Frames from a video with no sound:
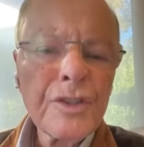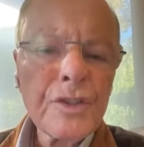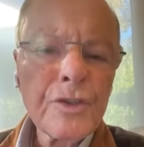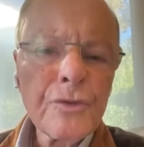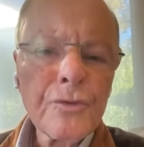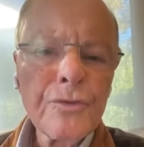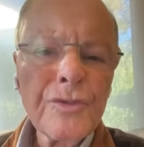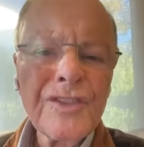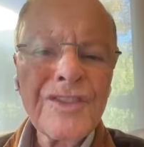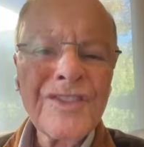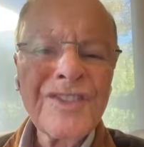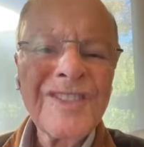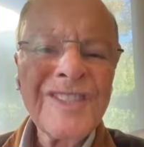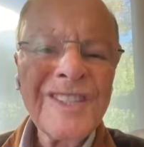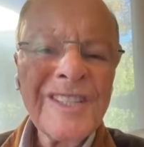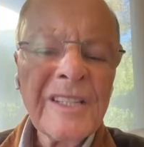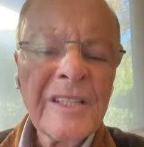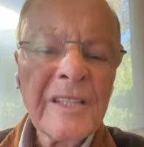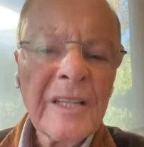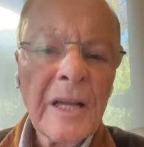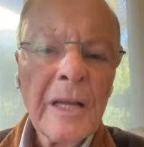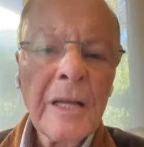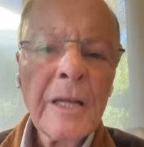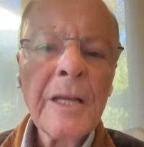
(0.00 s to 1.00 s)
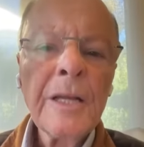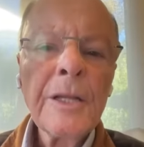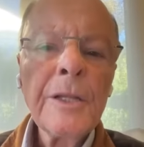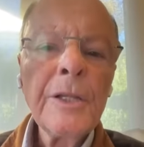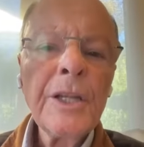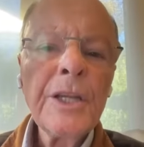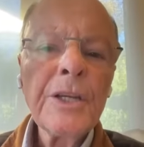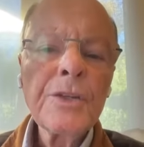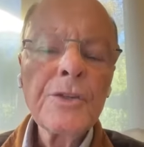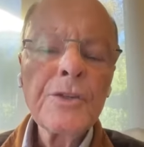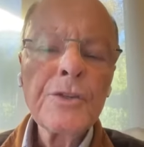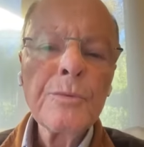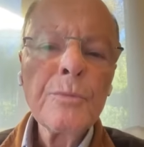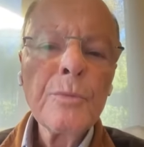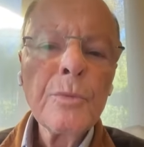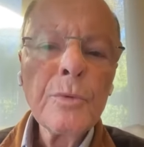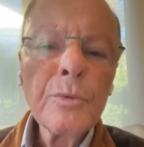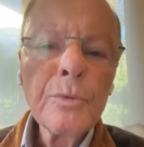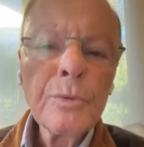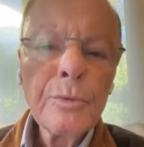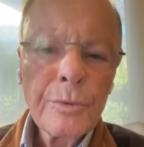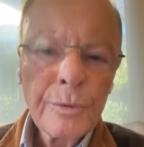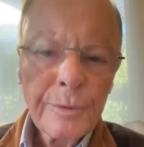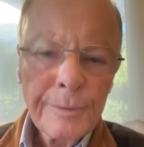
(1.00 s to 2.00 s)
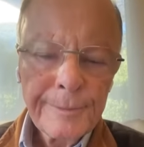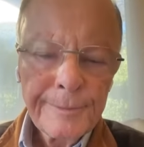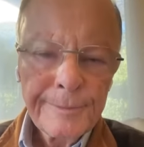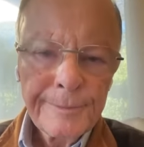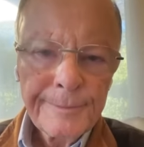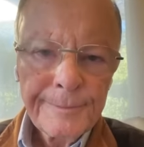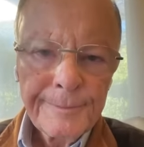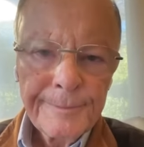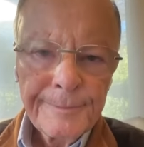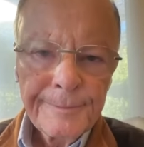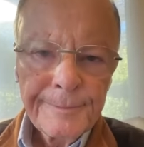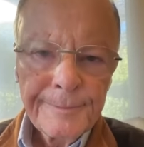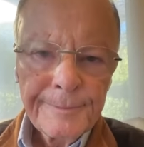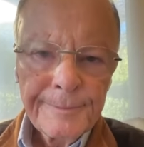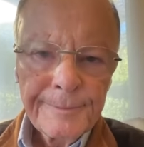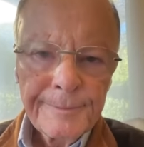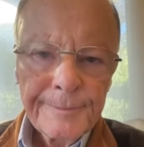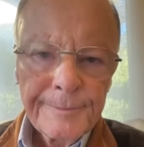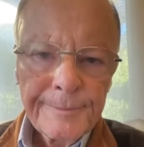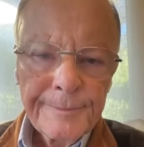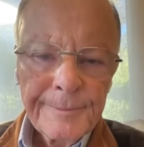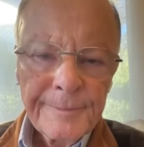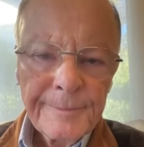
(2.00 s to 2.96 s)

4 minutes or every 4 seconds,